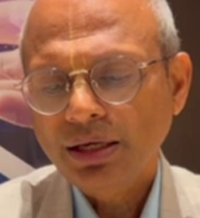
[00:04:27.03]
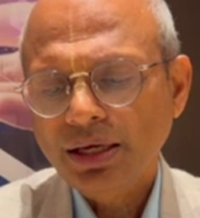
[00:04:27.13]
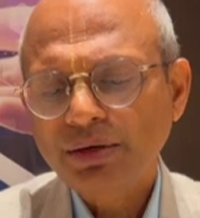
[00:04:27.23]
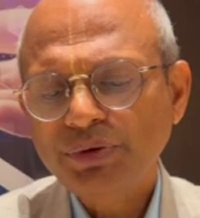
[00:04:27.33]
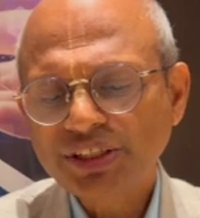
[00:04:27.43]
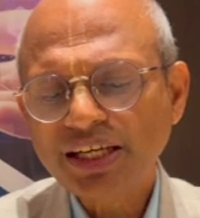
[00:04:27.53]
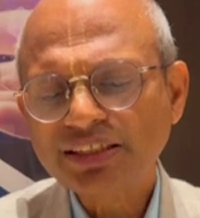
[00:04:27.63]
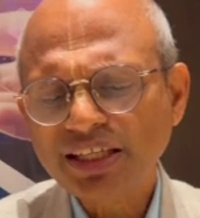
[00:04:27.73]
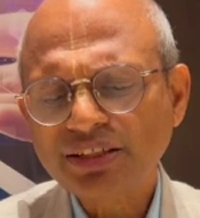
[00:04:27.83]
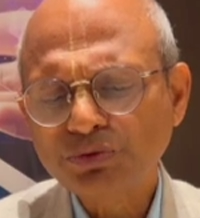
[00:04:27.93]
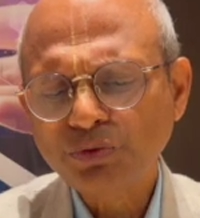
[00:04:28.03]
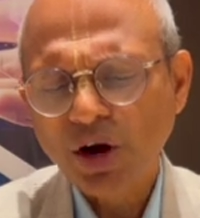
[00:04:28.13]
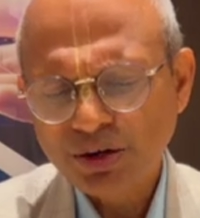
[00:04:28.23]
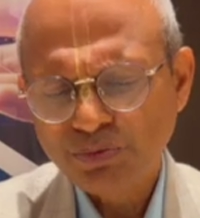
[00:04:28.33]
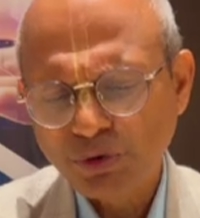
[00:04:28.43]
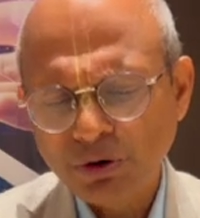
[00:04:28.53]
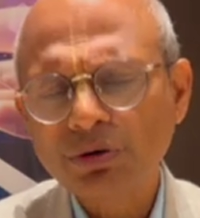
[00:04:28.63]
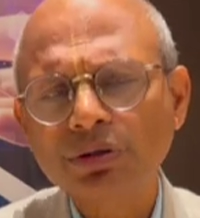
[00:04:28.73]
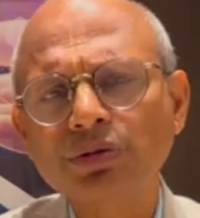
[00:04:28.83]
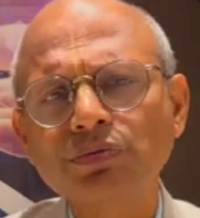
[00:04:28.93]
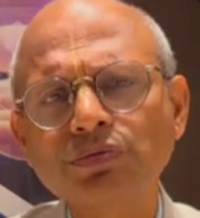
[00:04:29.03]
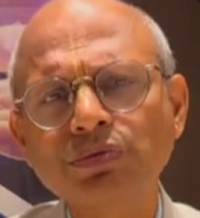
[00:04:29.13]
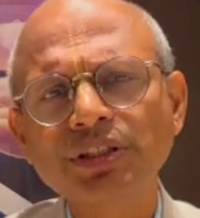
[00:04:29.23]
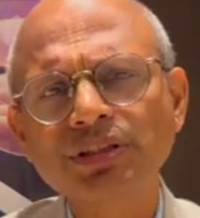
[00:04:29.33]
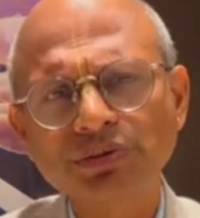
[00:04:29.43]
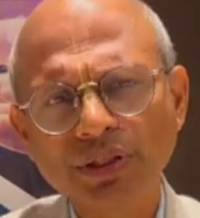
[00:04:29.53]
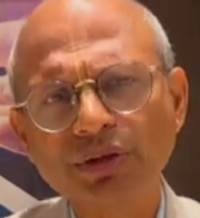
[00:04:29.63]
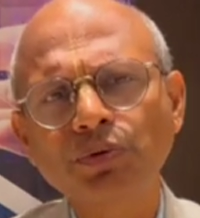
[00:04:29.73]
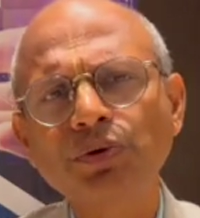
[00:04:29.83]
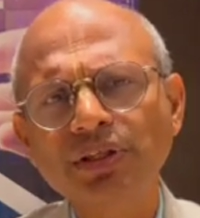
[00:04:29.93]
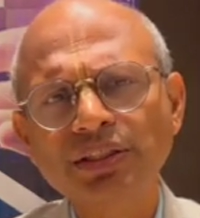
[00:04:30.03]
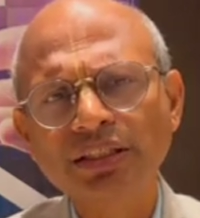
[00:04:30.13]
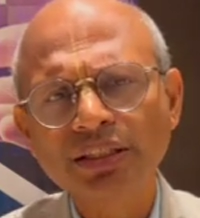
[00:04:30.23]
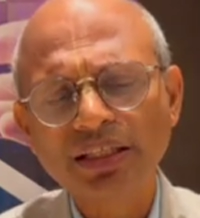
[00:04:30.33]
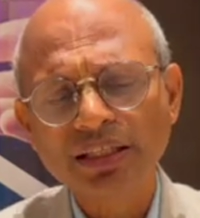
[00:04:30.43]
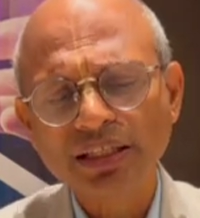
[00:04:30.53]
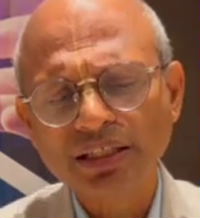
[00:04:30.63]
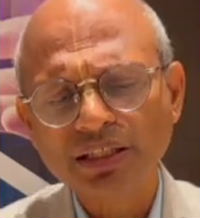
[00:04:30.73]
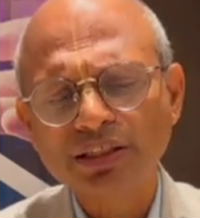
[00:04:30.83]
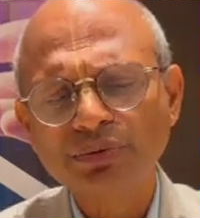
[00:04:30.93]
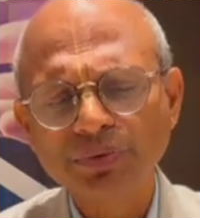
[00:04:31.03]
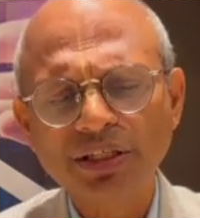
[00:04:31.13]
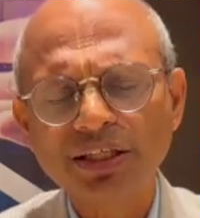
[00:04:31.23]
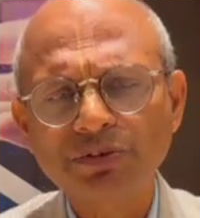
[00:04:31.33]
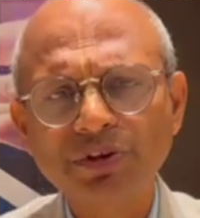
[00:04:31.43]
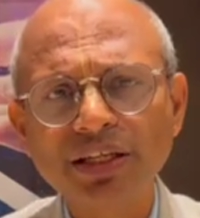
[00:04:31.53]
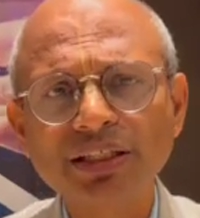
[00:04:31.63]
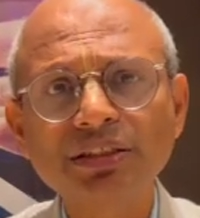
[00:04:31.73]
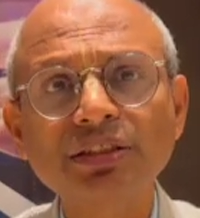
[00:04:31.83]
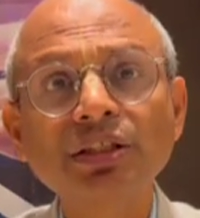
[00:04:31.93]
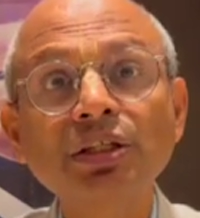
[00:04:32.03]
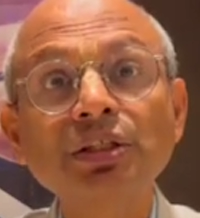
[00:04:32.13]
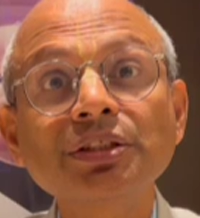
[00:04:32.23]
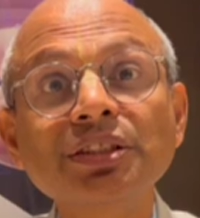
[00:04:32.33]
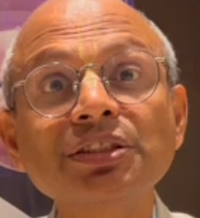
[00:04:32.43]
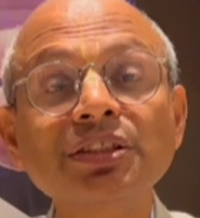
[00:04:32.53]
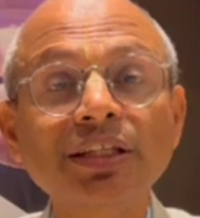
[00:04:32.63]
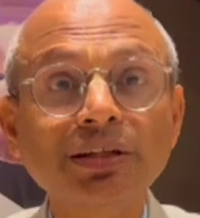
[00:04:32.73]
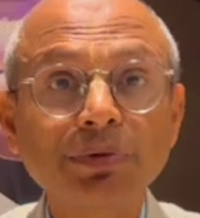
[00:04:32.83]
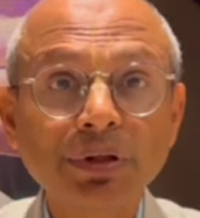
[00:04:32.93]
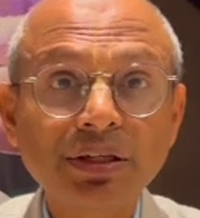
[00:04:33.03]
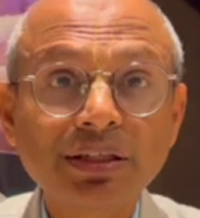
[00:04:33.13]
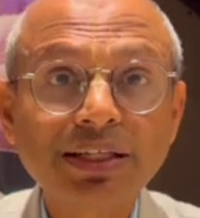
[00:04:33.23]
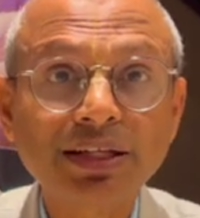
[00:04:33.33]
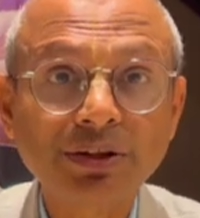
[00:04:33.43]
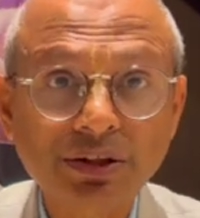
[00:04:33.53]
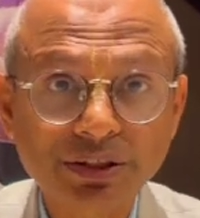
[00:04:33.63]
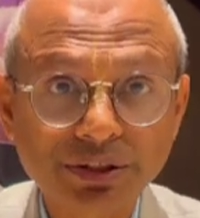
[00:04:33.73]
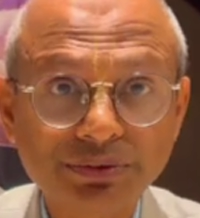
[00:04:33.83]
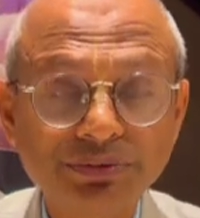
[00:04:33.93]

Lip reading: And besides that, one more which we are focusing in interdisciplinary way is sustainable technology.